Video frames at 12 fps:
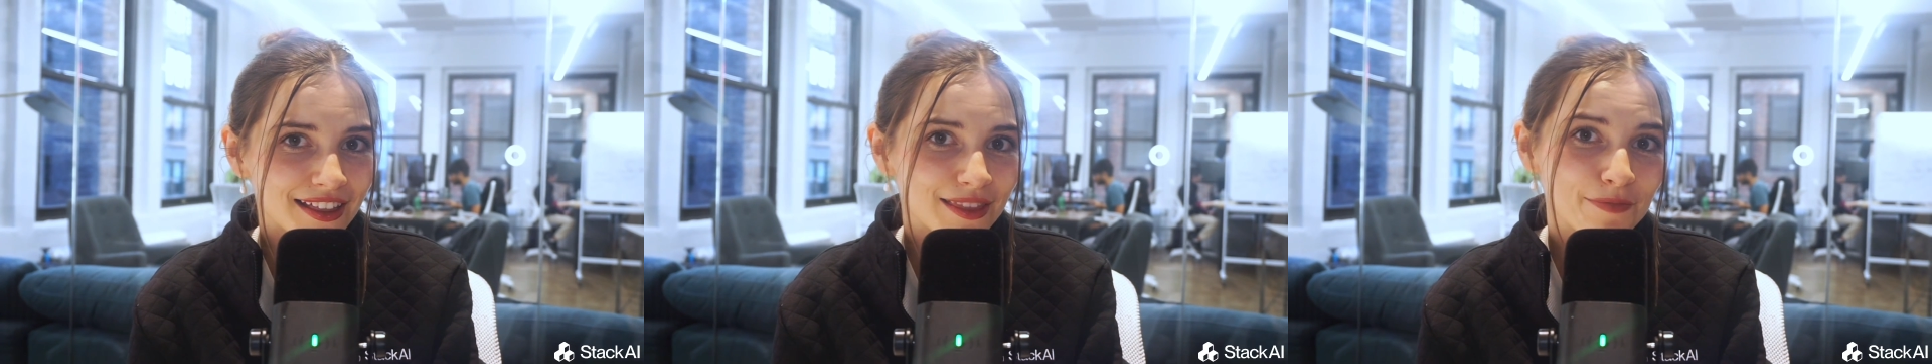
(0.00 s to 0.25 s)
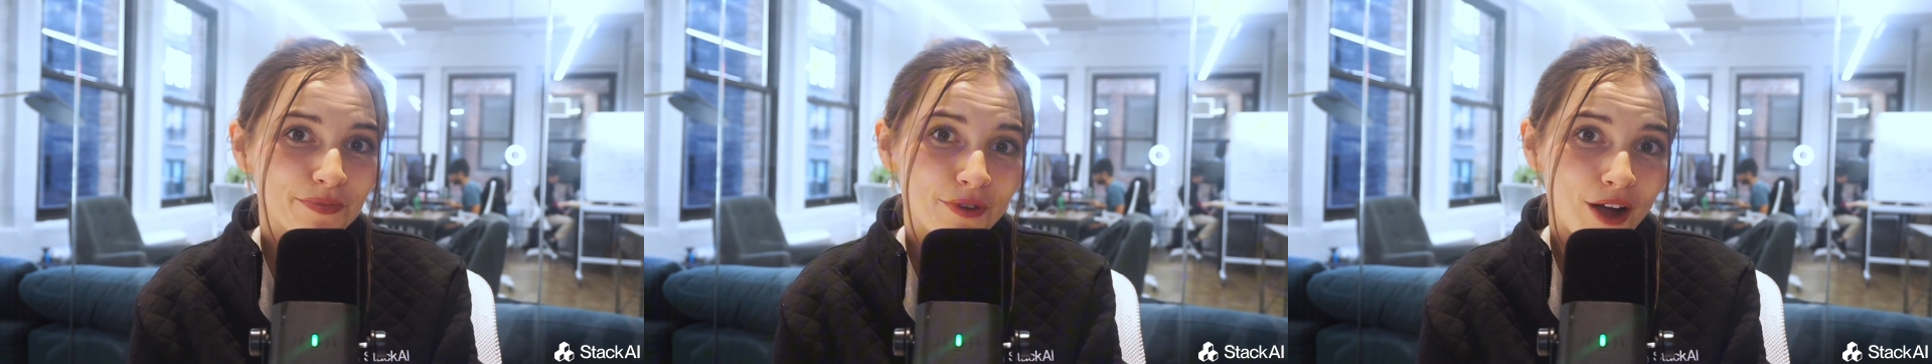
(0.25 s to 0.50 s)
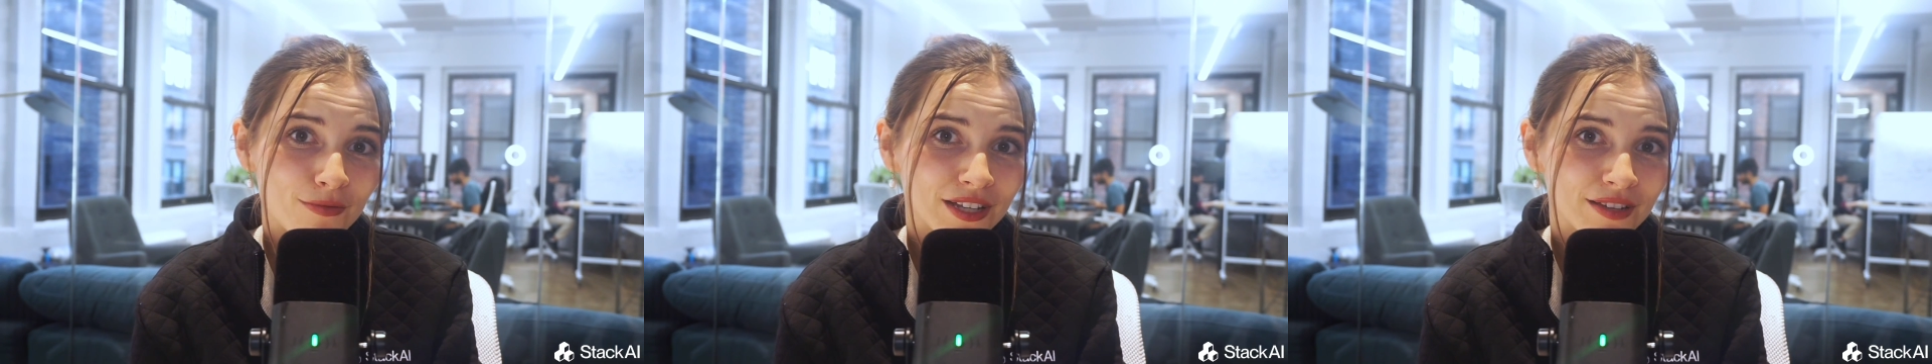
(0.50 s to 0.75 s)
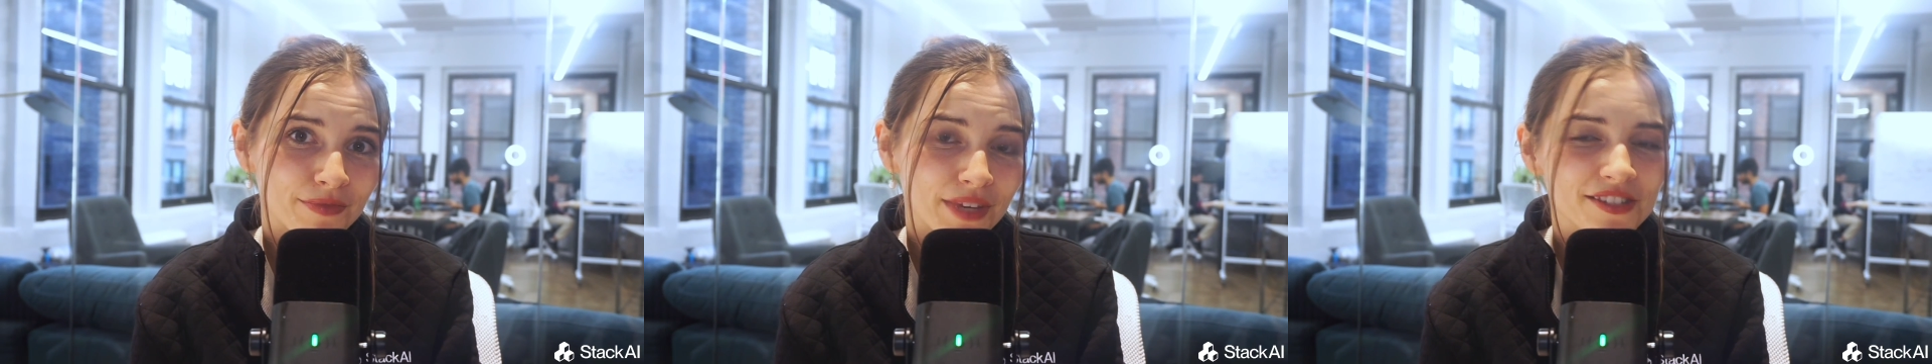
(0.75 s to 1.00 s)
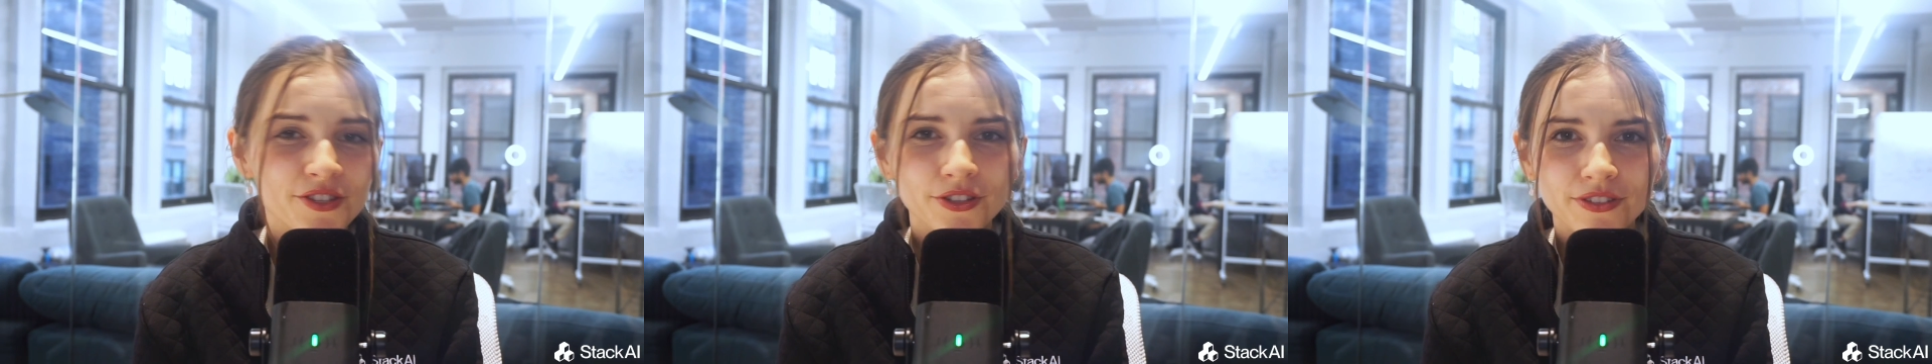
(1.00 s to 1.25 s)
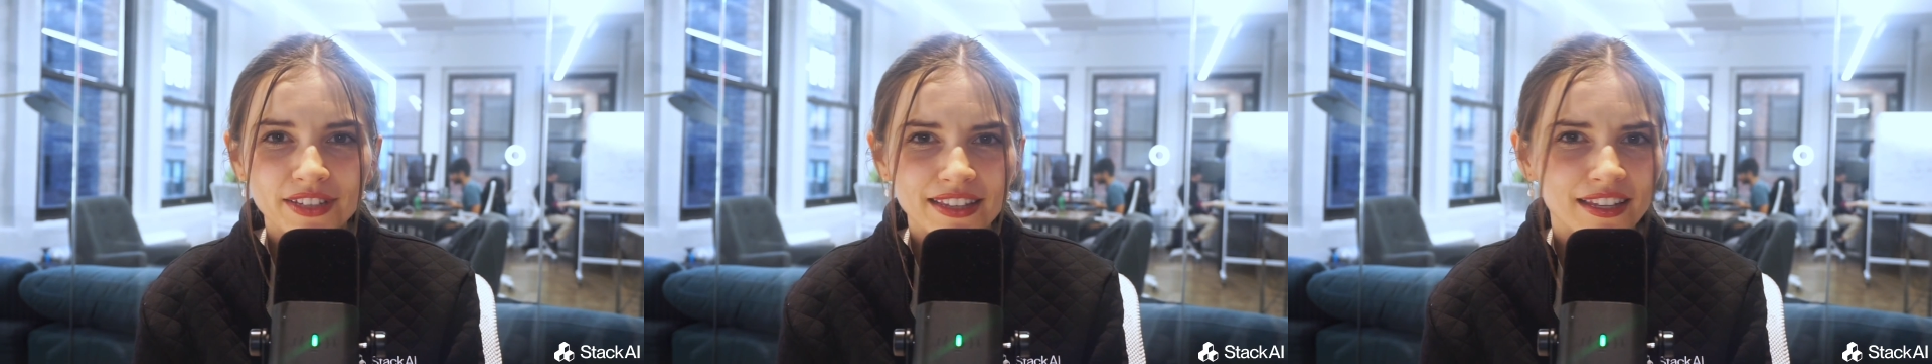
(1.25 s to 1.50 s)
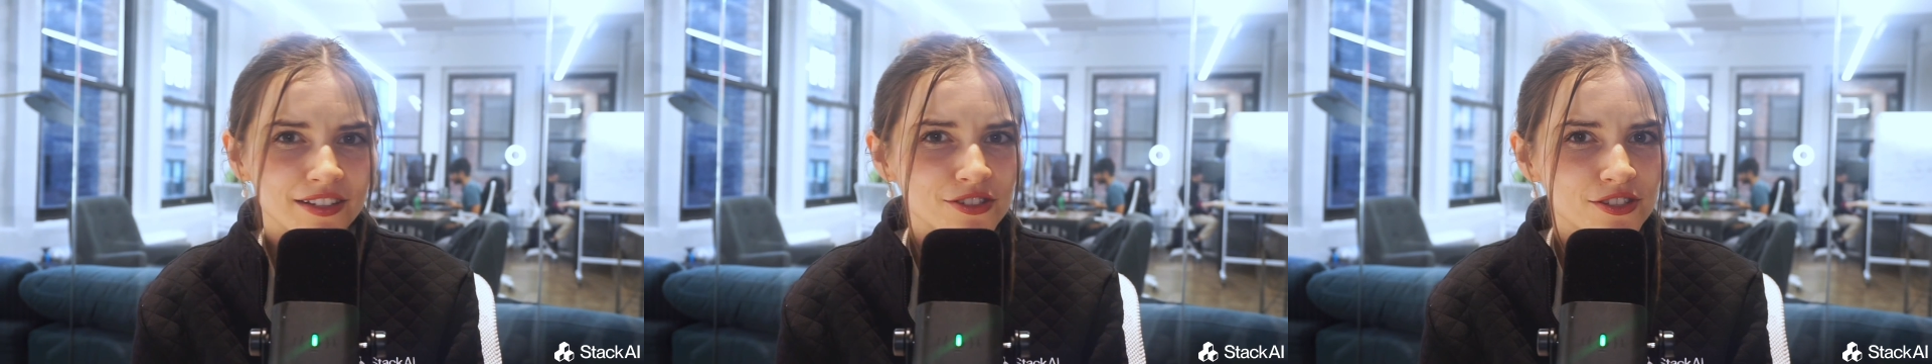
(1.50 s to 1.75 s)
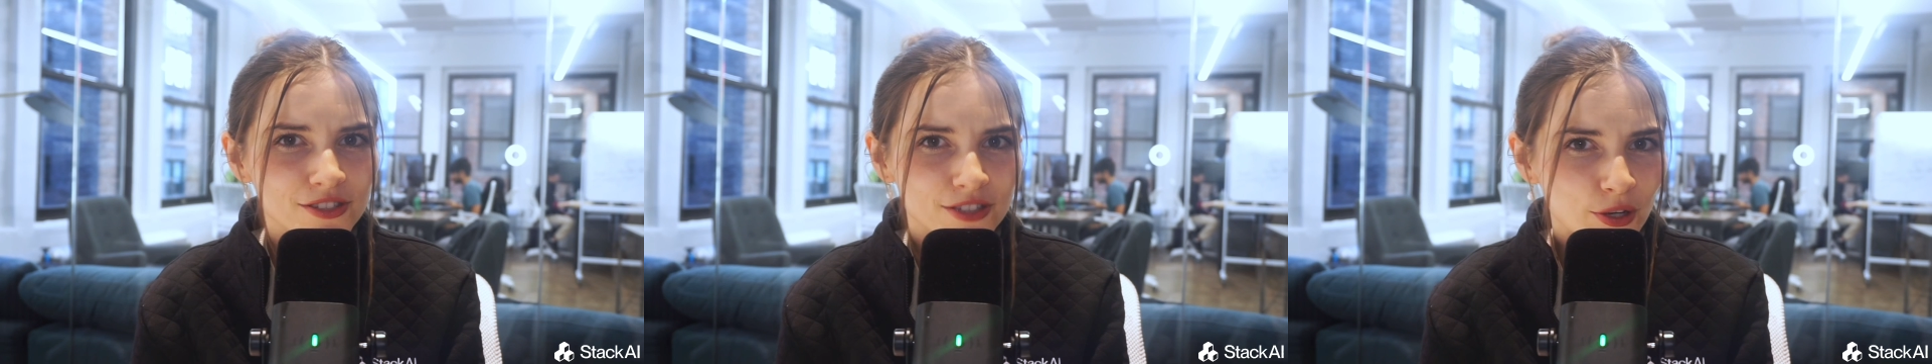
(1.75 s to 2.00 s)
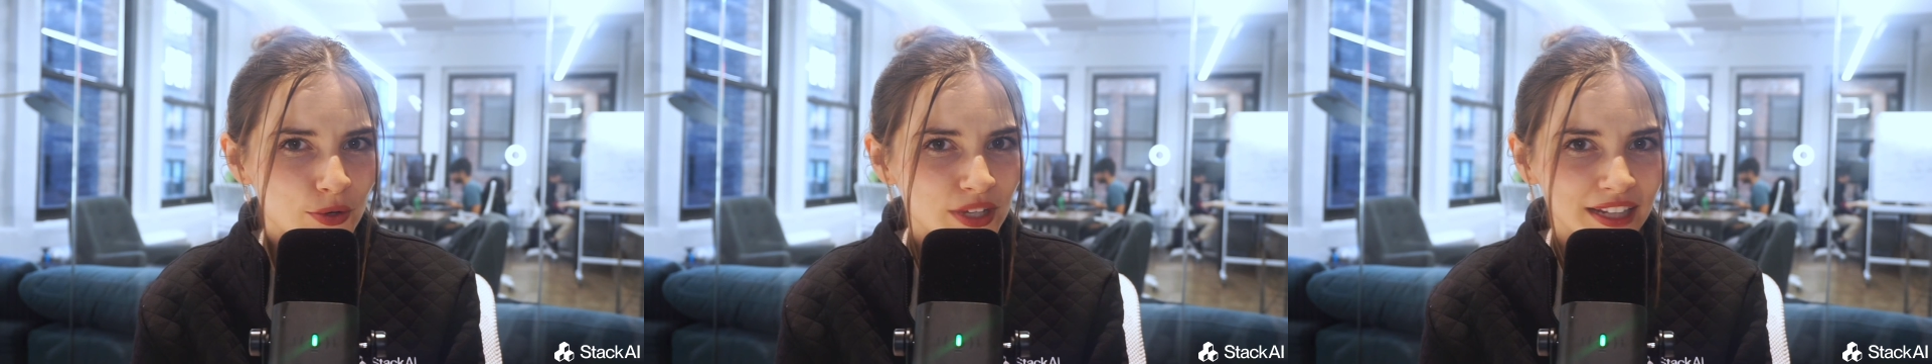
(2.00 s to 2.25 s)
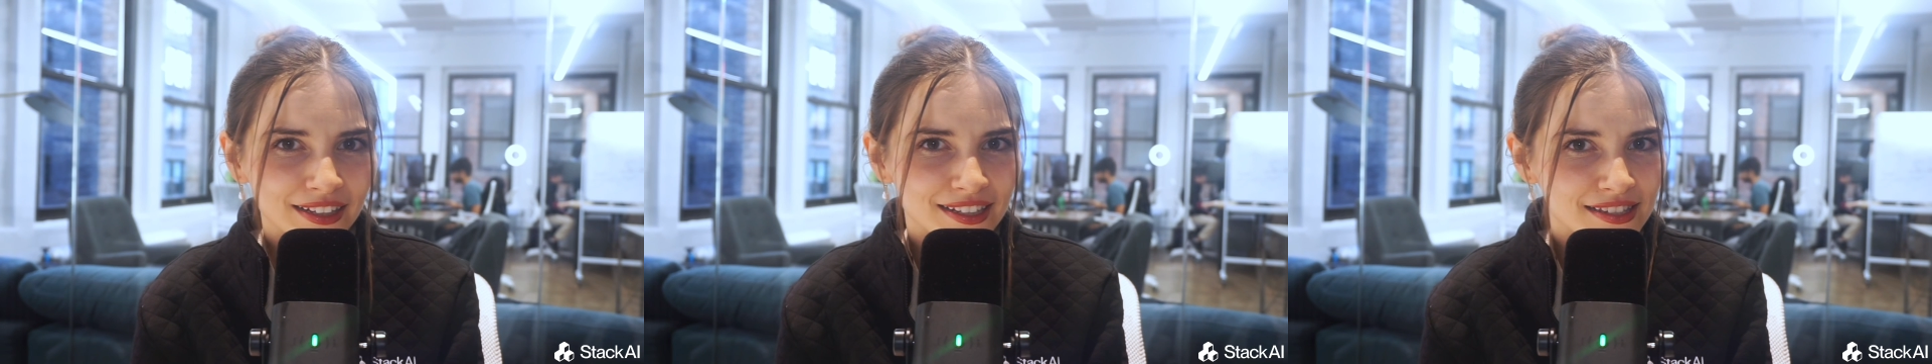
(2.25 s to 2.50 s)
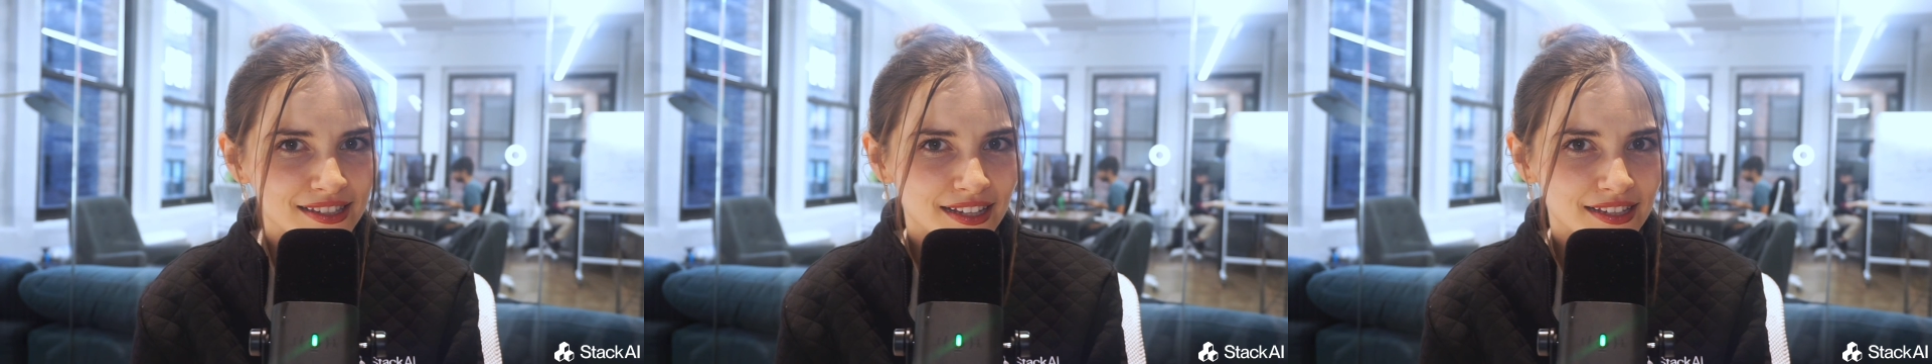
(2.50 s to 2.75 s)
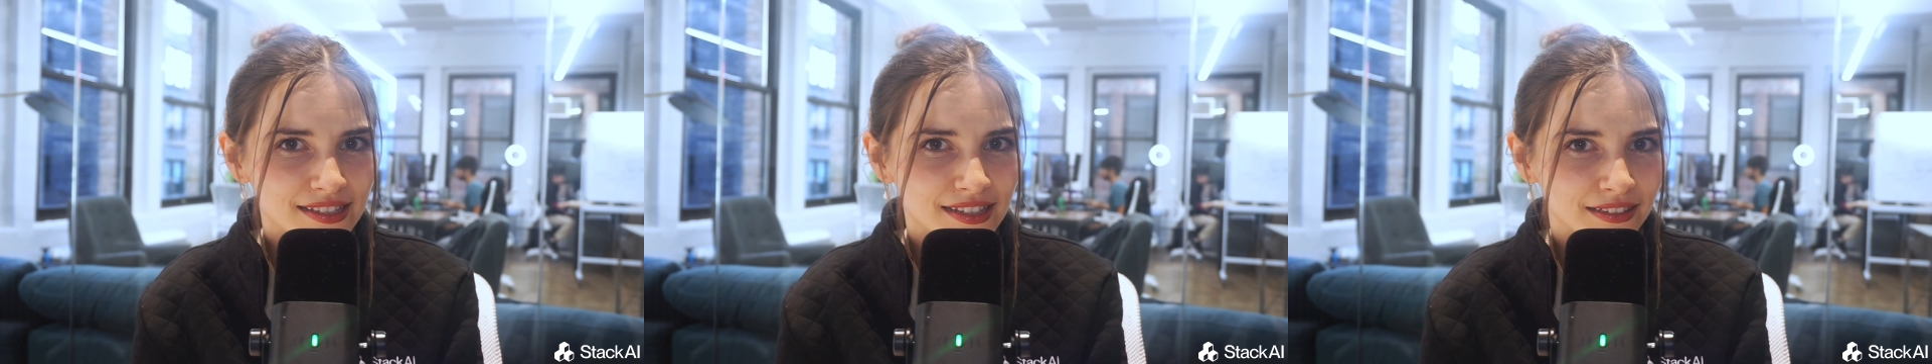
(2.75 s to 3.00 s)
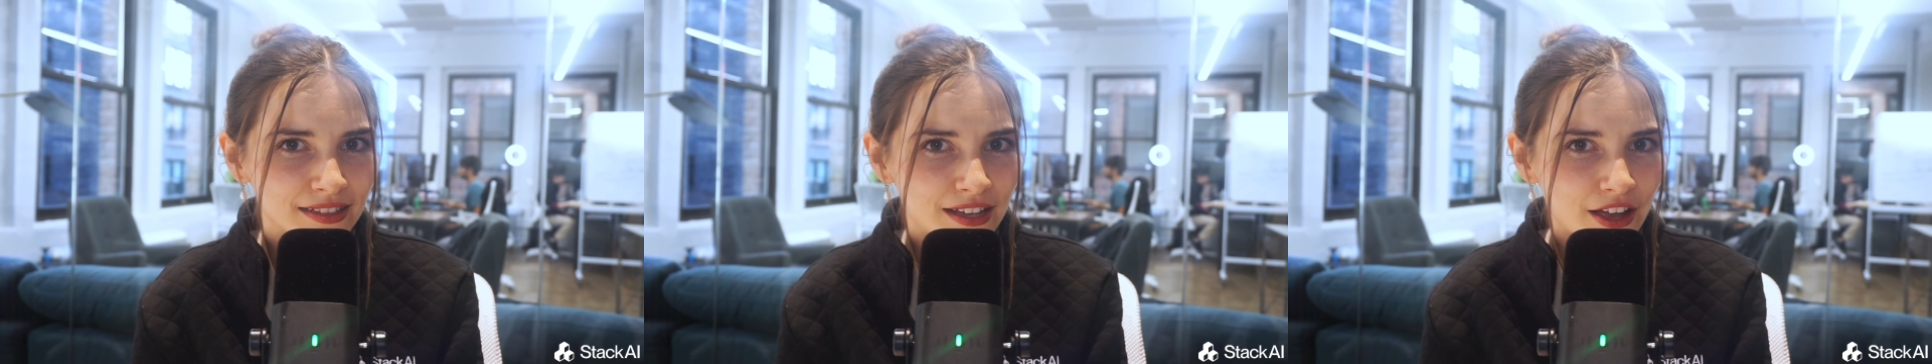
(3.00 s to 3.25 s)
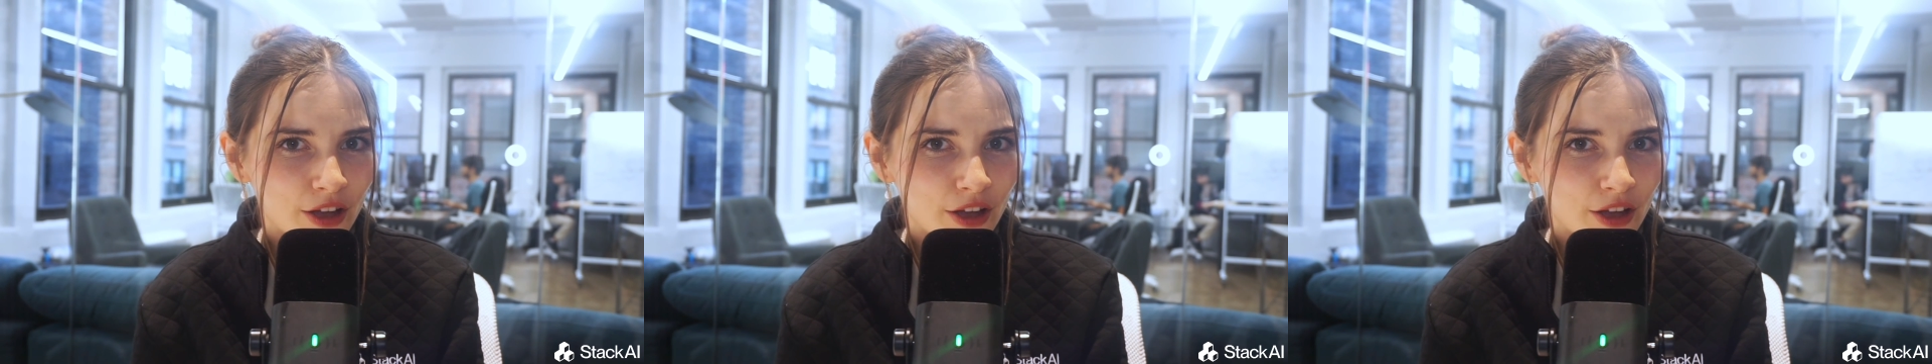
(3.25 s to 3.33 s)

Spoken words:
The problem is not only that it's slow and inconsistent,